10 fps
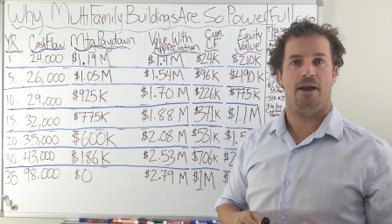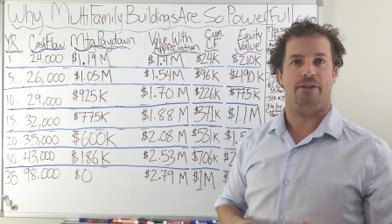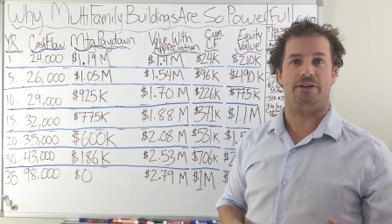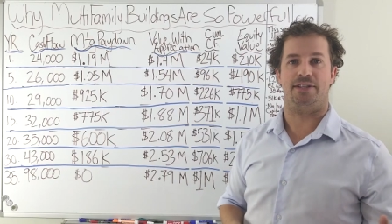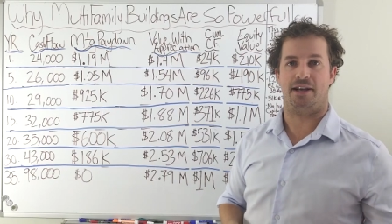
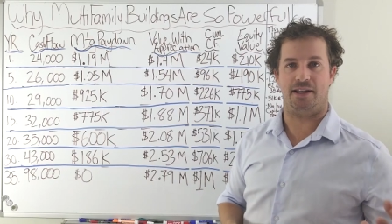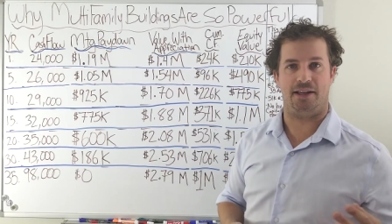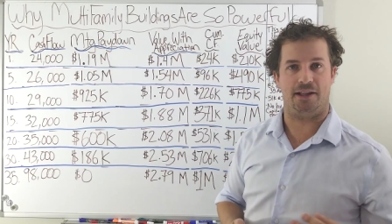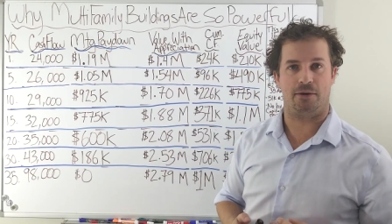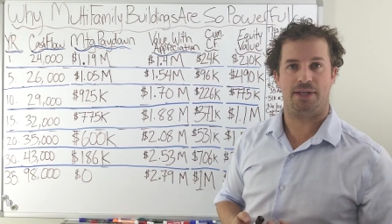They're sick of
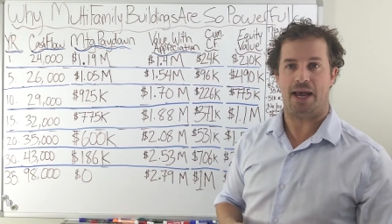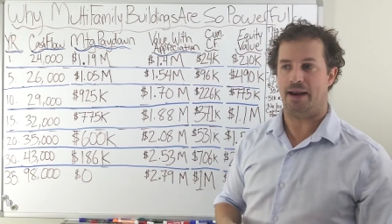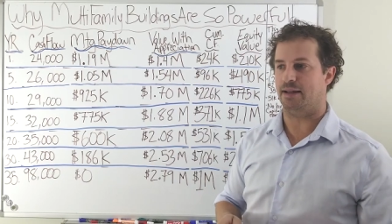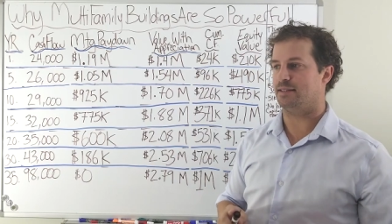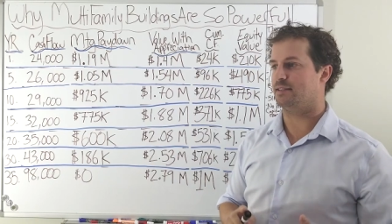dealing with
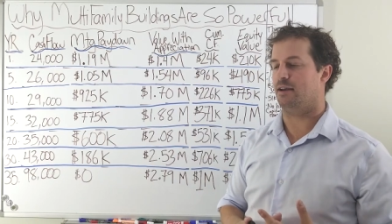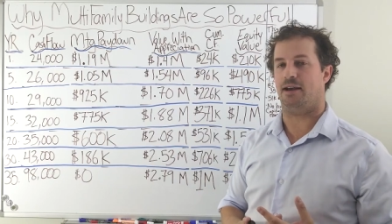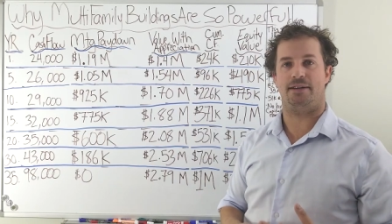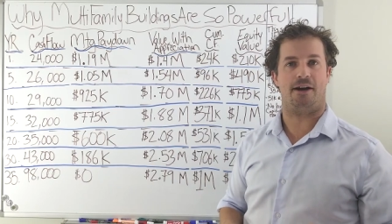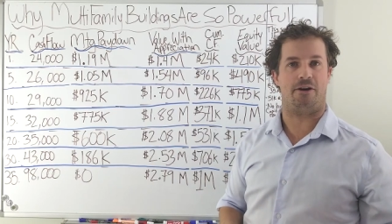tenants,
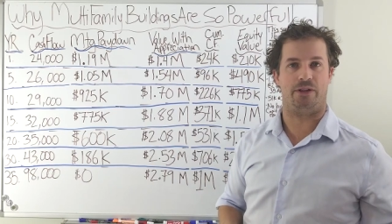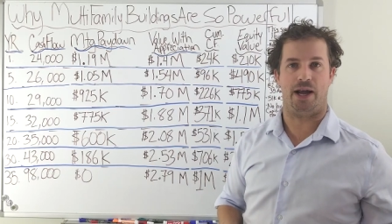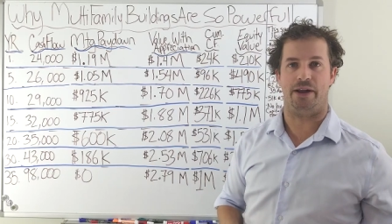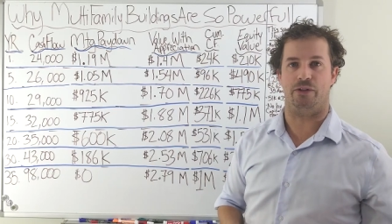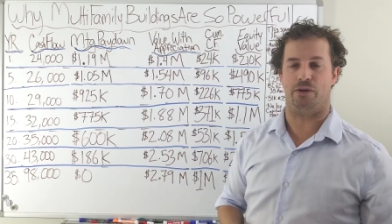tired
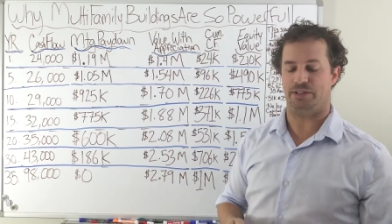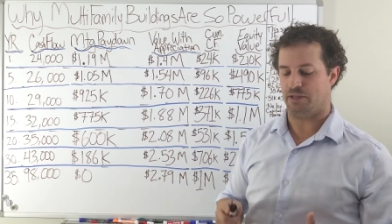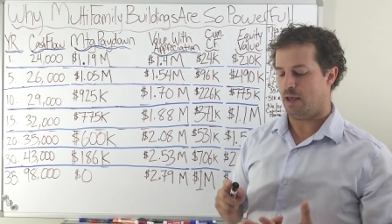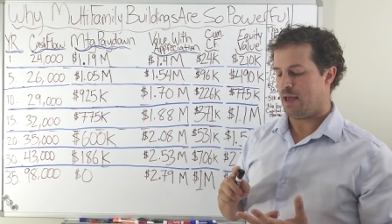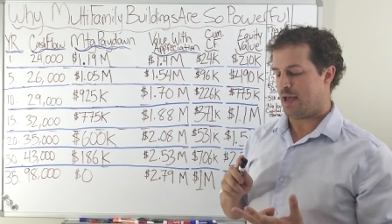landlords,
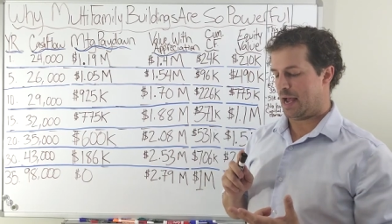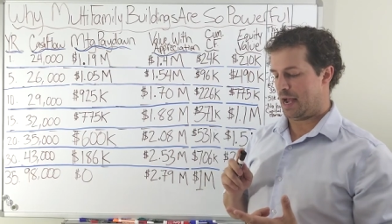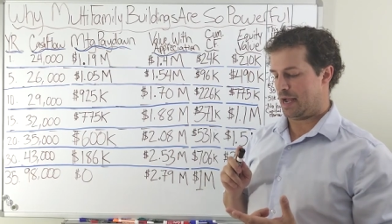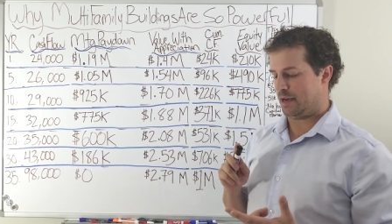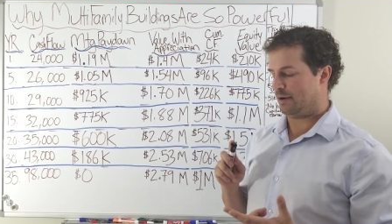
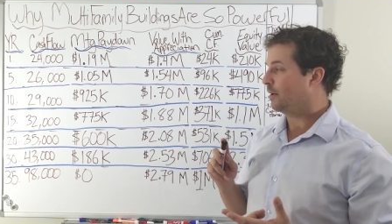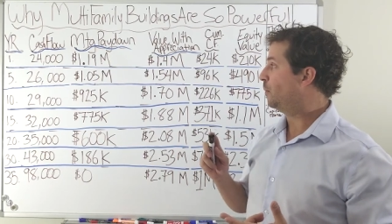and